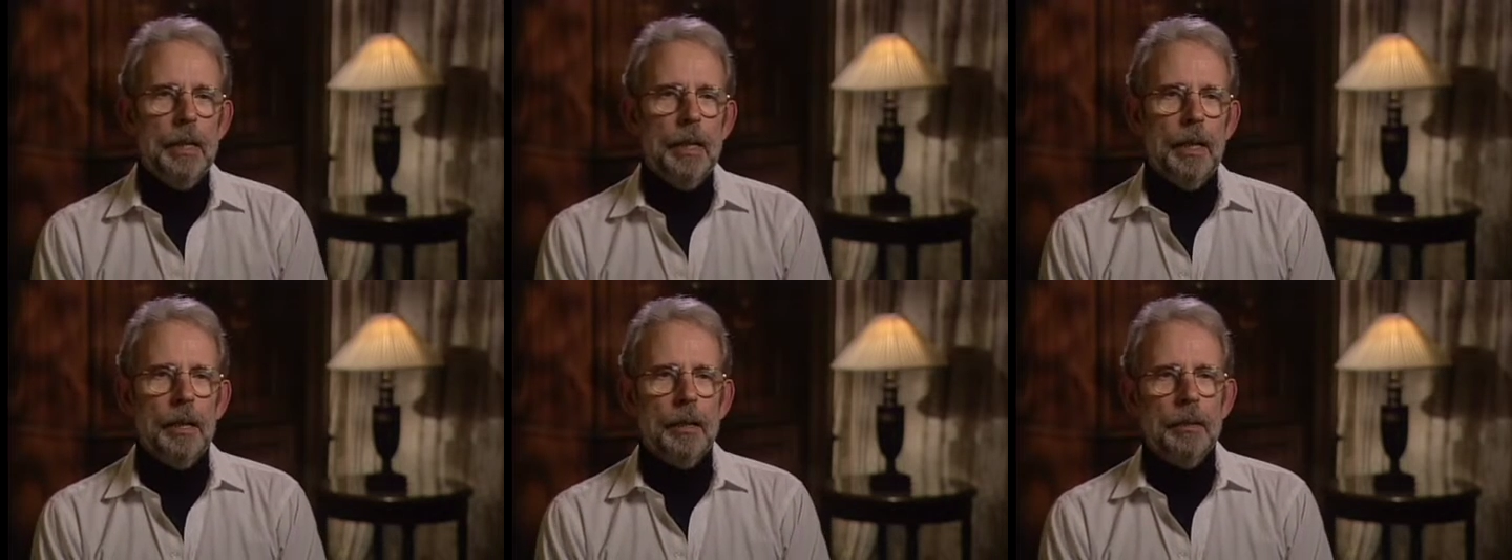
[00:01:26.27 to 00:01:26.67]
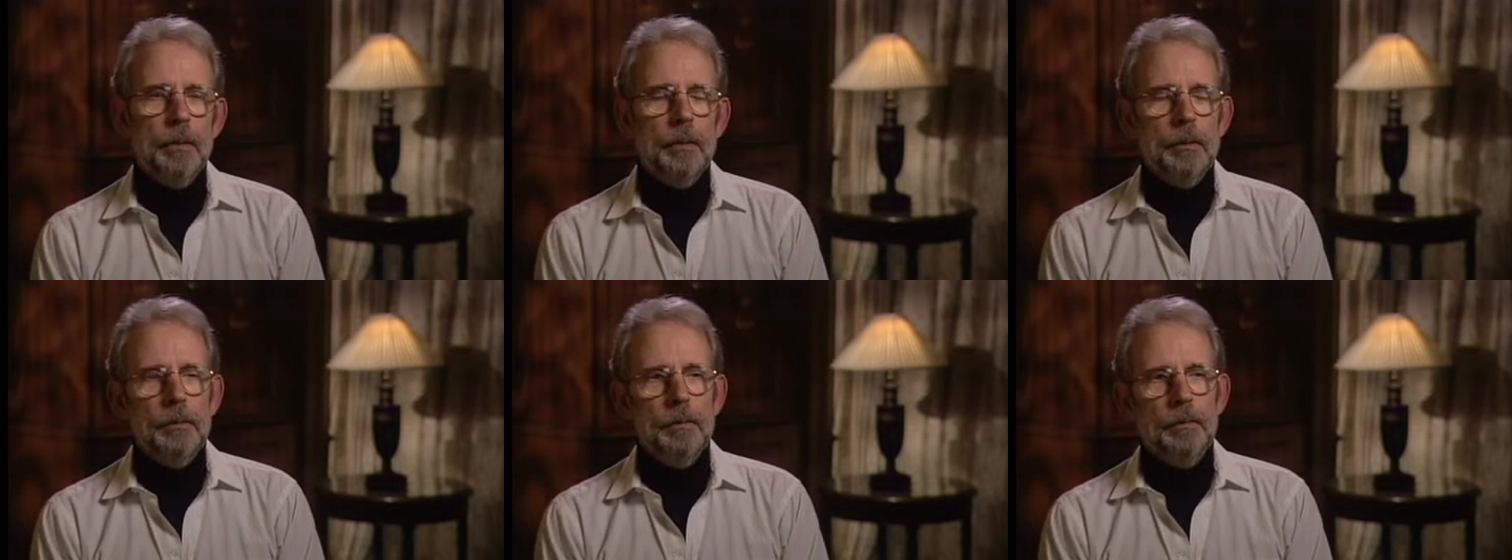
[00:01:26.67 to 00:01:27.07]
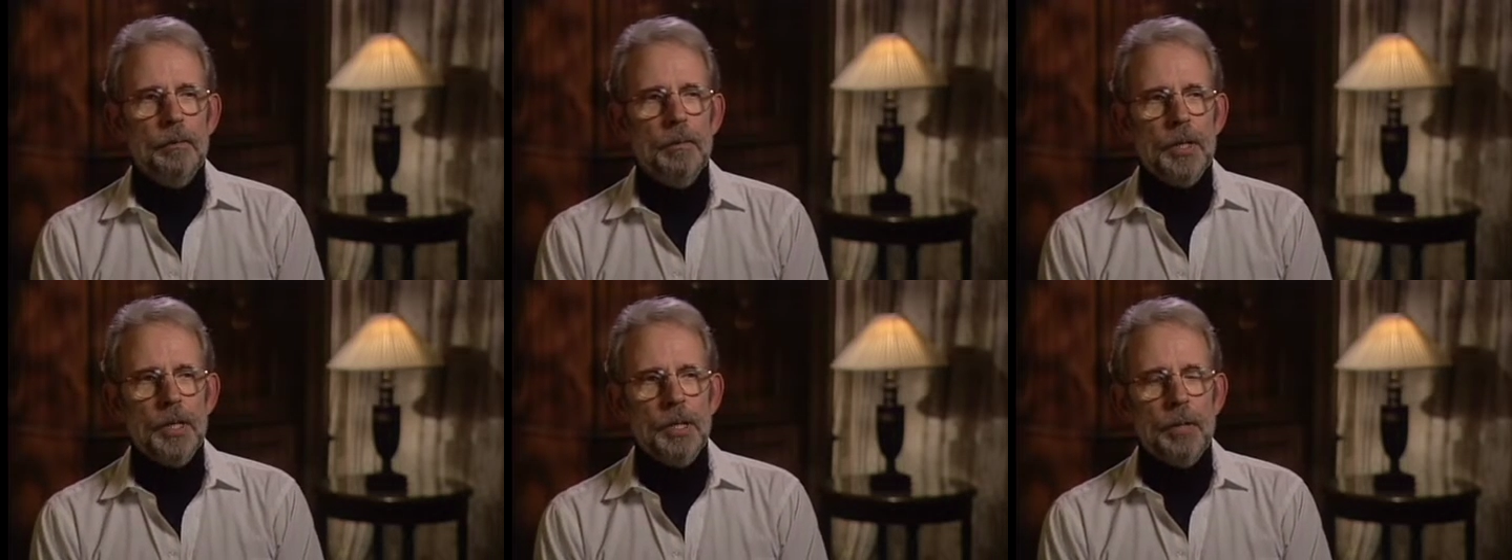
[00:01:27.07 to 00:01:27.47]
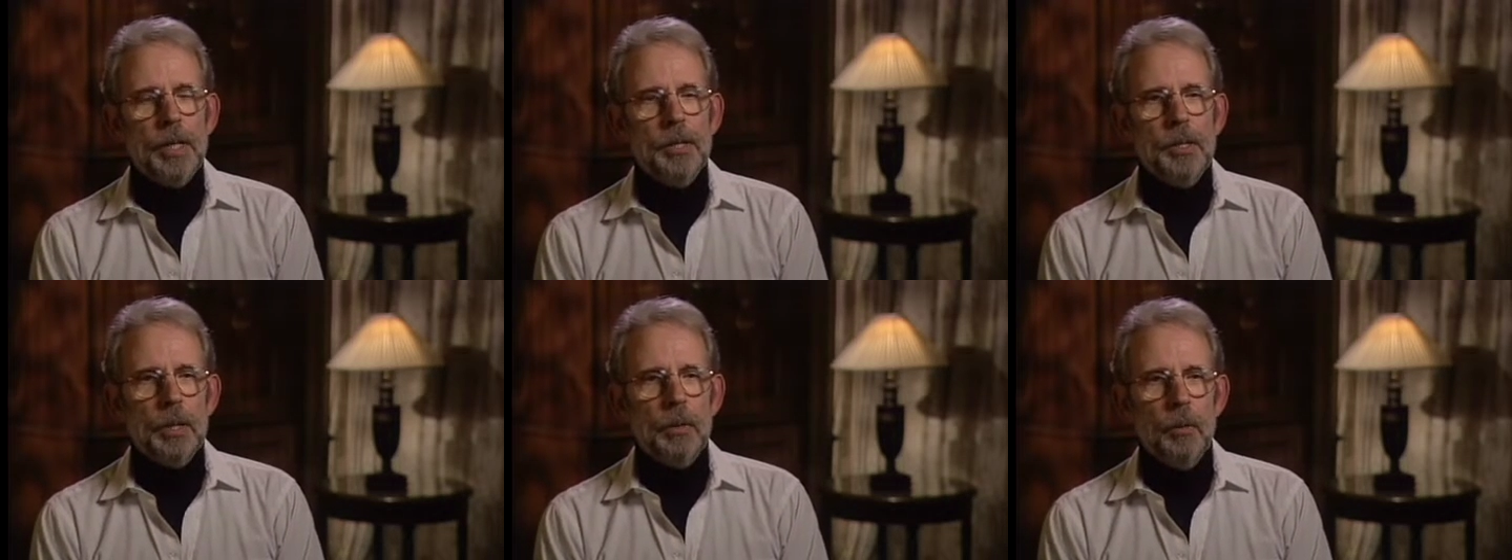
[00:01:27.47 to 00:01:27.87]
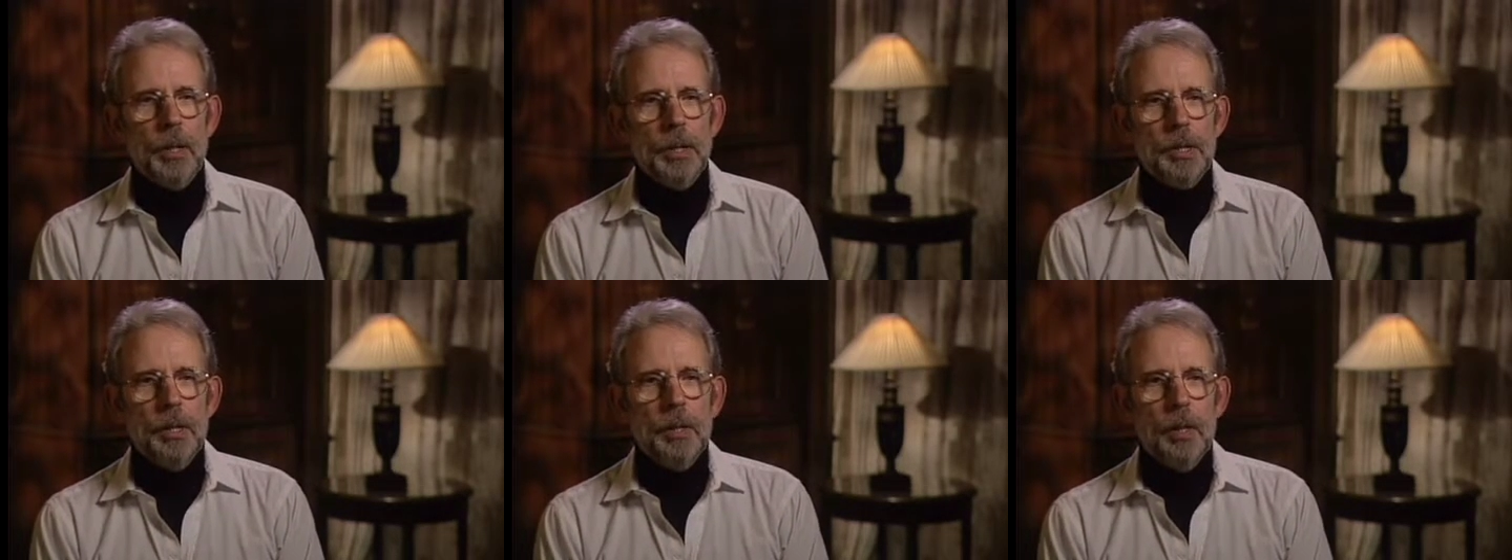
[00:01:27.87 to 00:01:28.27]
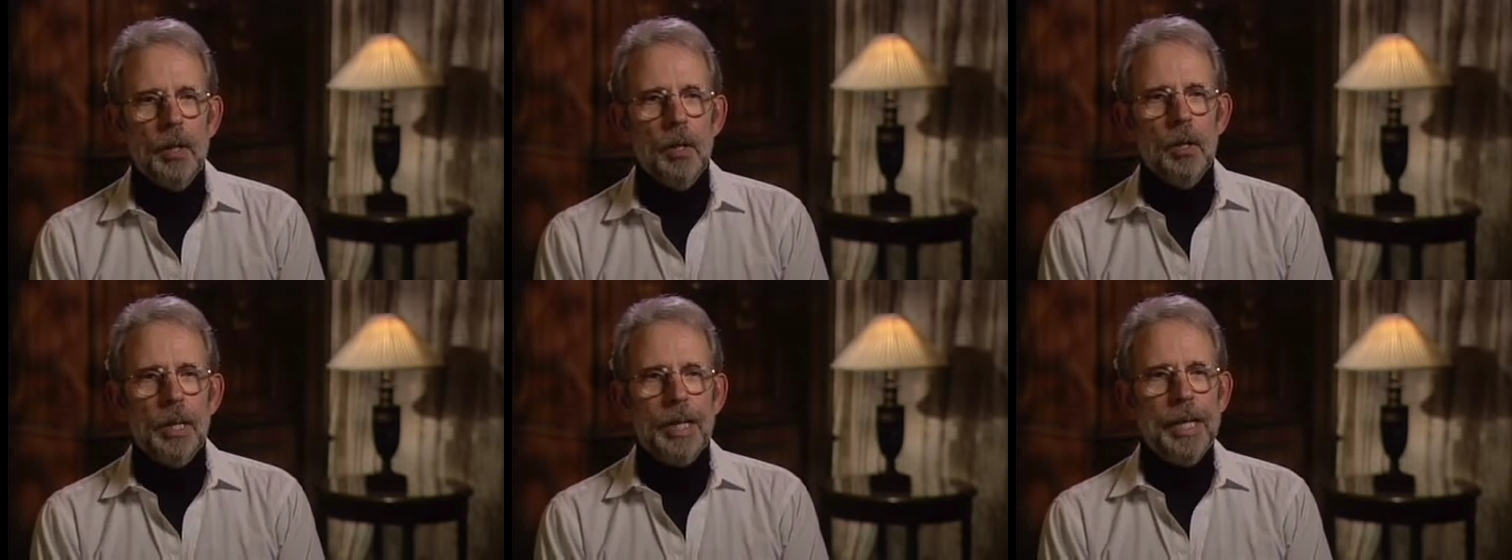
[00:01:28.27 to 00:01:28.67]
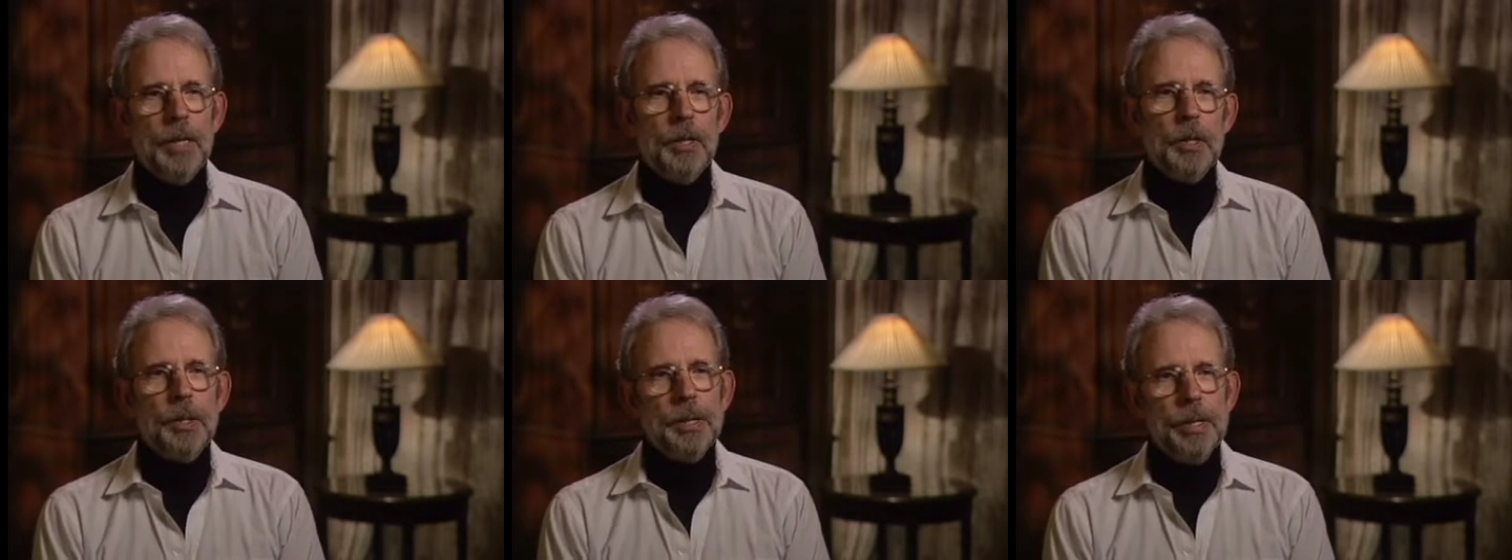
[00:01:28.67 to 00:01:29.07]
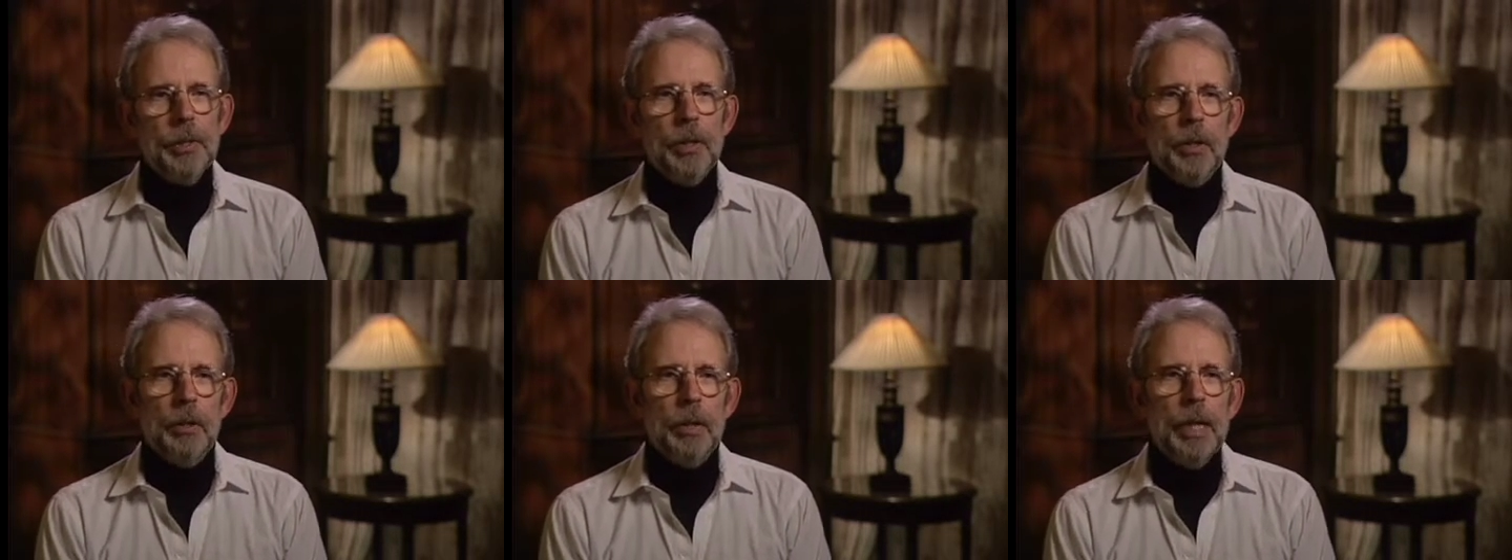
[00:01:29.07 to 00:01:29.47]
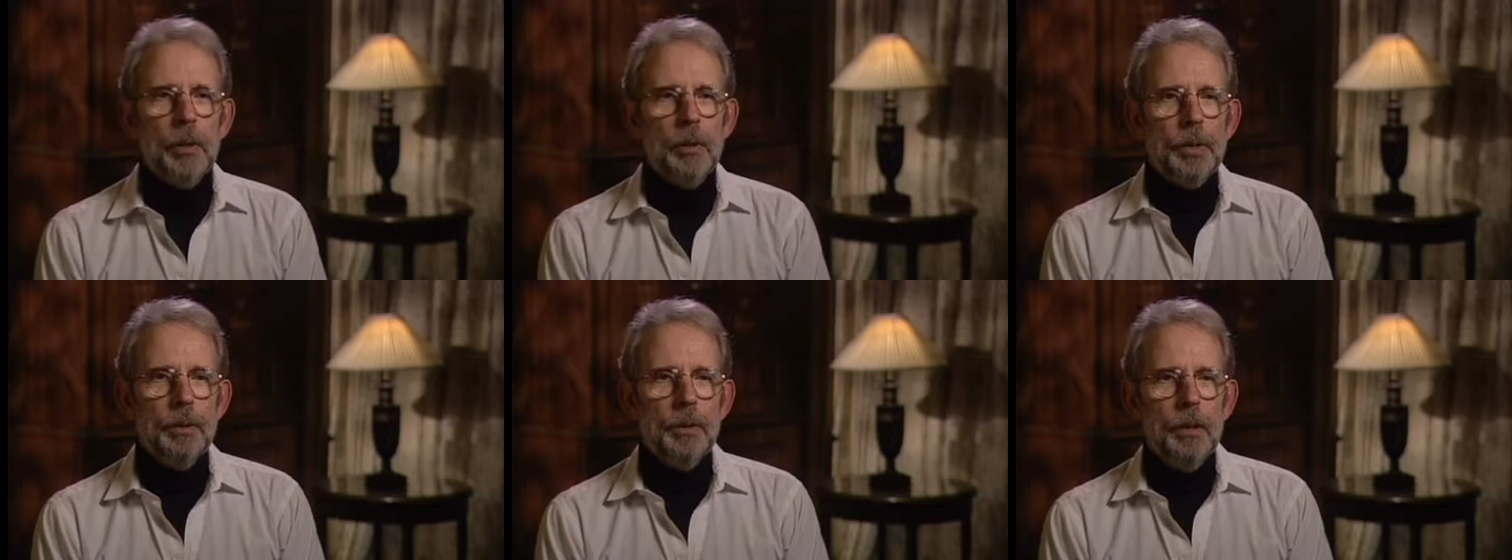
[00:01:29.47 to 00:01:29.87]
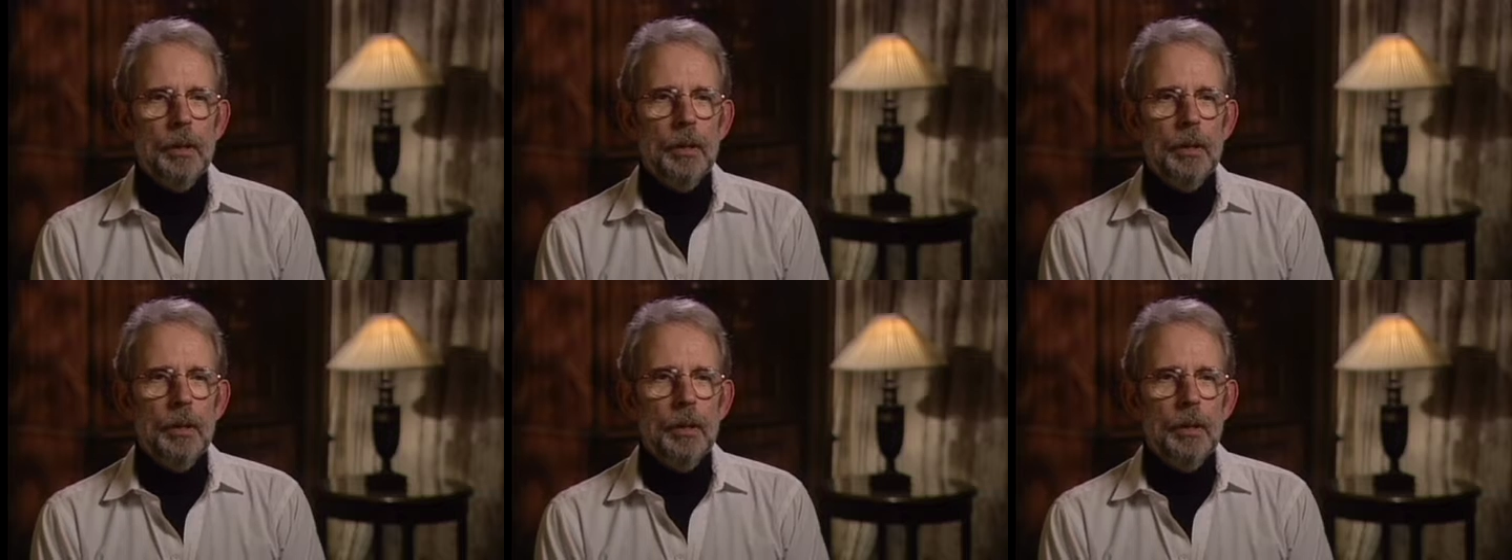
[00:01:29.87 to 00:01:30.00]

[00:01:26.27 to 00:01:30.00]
and the strange thing was that they all canceled each other out.